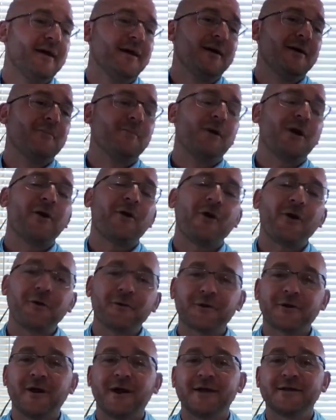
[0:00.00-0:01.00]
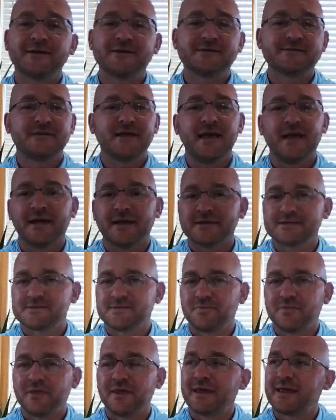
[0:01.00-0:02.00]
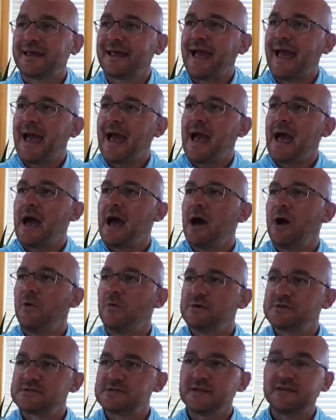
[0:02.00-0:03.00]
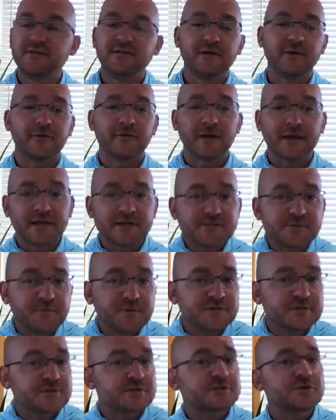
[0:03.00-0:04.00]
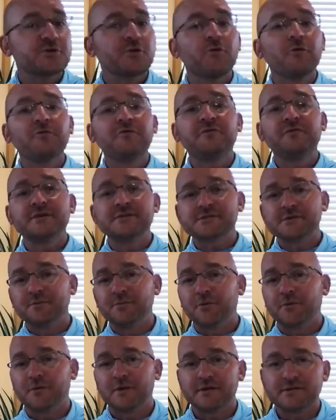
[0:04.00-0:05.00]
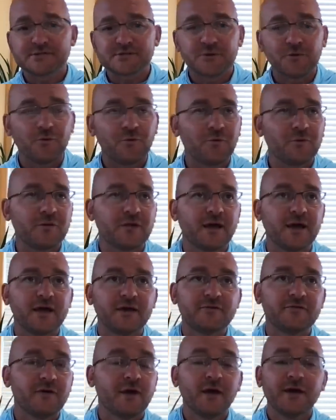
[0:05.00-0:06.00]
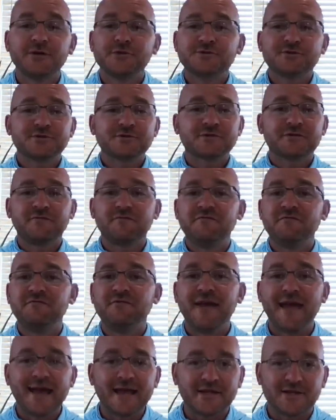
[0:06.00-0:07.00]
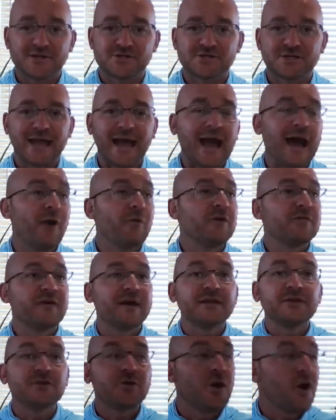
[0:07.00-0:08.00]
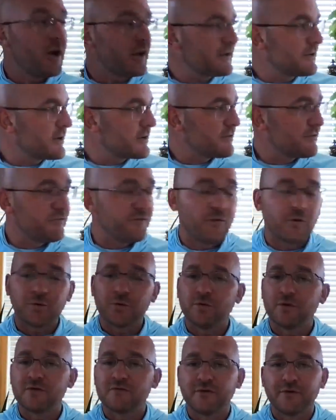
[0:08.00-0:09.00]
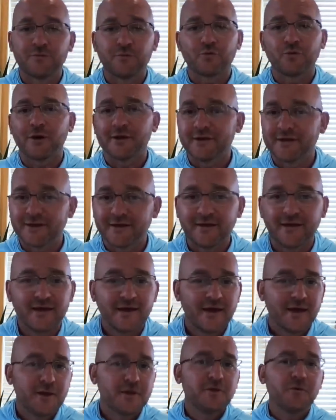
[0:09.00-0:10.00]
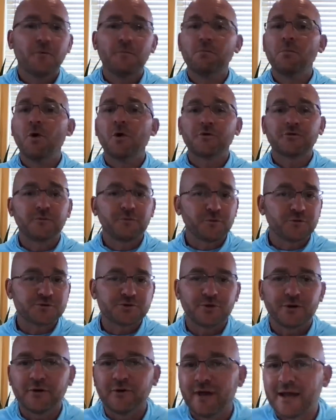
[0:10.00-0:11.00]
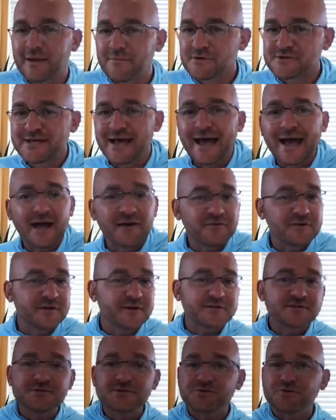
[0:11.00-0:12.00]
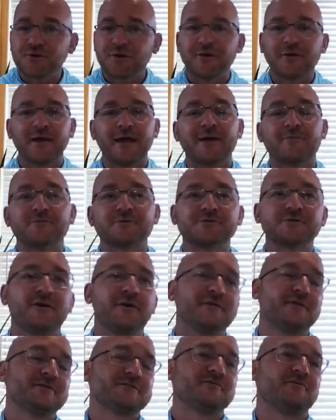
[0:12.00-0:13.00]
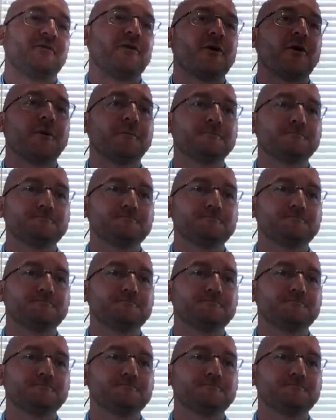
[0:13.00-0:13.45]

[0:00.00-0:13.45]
My heart kind of sank as I'm thinking, how is a deer that has been so visible his whole life just vanished? How have I not got a photo of him running, multiple trail cameras, a half a dozen trail cameras on this farm?